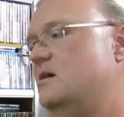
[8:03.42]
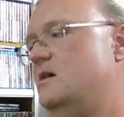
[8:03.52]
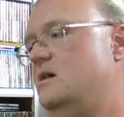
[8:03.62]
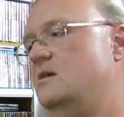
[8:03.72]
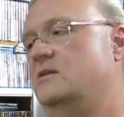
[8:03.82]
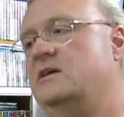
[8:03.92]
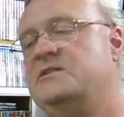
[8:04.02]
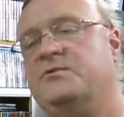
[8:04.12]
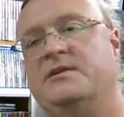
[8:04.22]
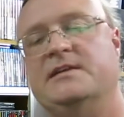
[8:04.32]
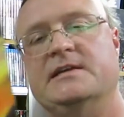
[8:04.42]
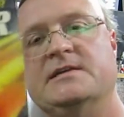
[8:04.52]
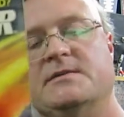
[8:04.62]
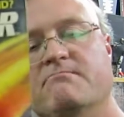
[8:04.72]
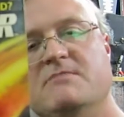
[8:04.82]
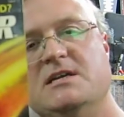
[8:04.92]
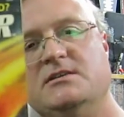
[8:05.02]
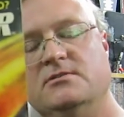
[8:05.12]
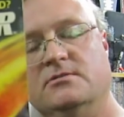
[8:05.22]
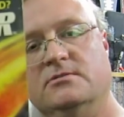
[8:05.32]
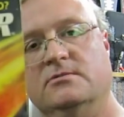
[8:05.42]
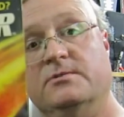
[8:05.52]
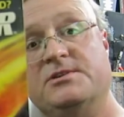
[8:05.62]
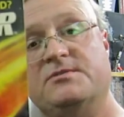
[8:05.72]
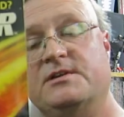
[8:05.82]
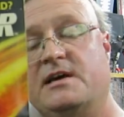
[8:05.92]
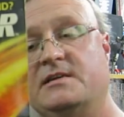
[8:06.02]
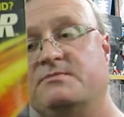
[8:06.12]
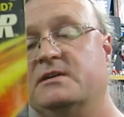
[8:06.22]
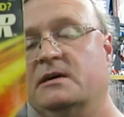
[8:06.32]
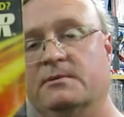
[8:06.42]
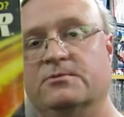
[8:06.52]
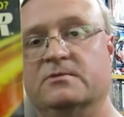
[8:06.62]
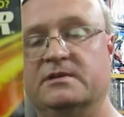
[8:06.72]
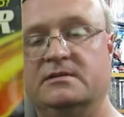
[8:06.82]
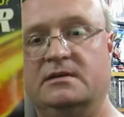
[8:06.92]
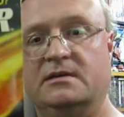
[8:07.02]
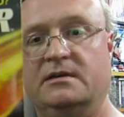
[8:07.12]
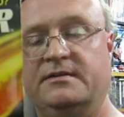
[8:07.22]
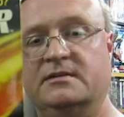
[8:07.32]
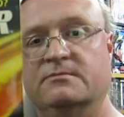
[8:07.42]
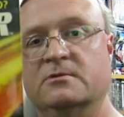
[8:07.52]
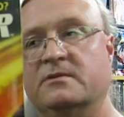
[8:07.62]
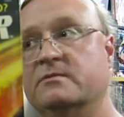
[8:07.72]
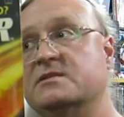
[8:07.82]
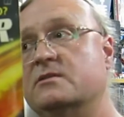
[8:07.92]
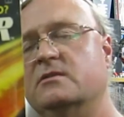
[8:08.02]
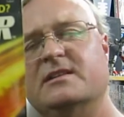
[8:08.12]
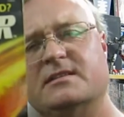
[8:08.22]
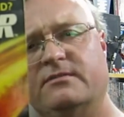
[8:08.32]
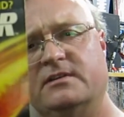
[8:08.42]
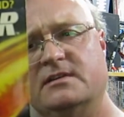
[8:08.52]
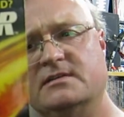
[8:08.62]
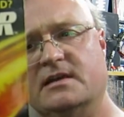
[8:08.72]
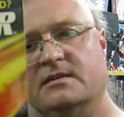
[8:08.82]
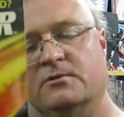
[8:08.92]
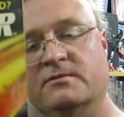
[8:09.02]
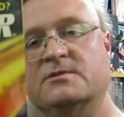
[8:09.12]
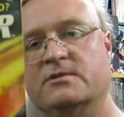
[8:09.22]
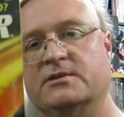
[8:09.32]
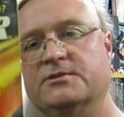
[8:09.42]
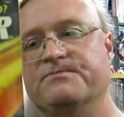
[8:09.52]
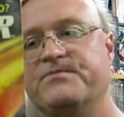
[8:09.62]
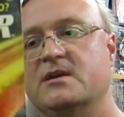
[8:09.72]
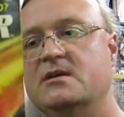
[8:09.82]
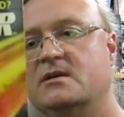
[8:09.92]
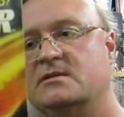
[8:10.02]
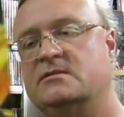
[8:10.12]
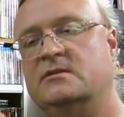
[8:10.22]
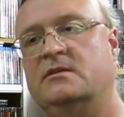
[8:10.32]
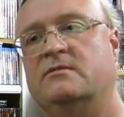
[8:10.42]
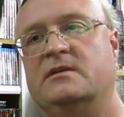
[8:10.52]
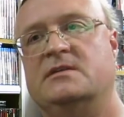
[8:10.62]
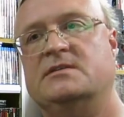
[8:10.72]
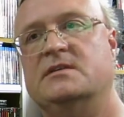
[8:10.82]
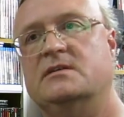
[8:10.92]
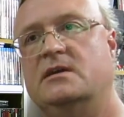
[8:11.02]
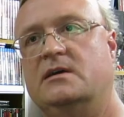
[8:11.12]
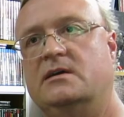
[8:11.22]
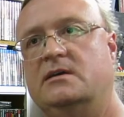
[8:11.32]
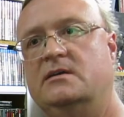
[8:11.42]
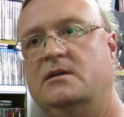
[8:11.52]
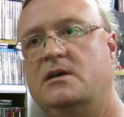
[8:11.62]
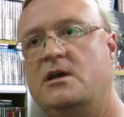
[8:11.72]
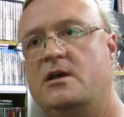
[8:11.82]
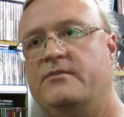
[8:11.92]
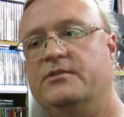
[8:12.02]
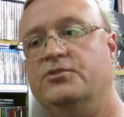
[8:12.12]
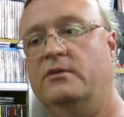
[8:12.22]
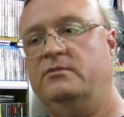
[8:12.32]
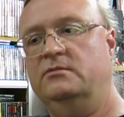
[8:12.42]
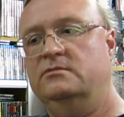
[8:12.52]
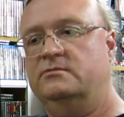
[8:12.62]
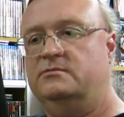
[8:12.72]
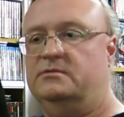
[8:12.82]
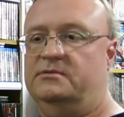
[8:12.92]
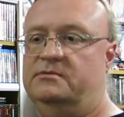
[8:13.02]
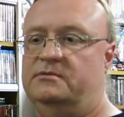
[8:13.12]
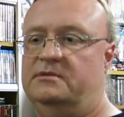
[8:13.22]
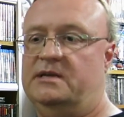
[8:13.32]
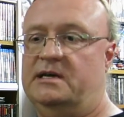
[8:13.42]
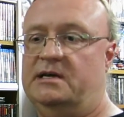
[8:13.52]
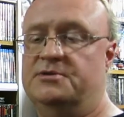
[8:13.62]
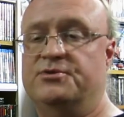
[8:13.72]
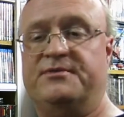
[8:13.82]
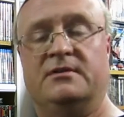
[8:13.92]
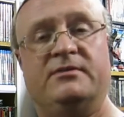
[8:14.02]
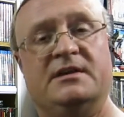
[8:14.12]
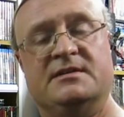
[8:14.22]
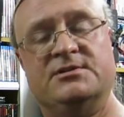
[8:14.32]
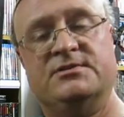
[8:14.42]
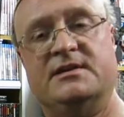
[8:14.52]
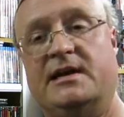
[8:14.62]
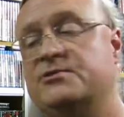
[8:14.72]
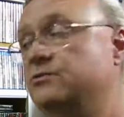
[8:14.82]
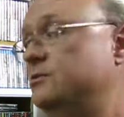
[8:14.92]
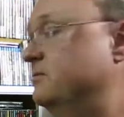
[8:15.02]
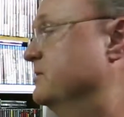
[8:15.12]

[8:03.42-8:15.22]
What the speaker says: And the last one is Meteor, which has become a movie. I think the movie was early 70s, and the movie was really good. So there you go. There's the novel. Not the novelization, the actual novel.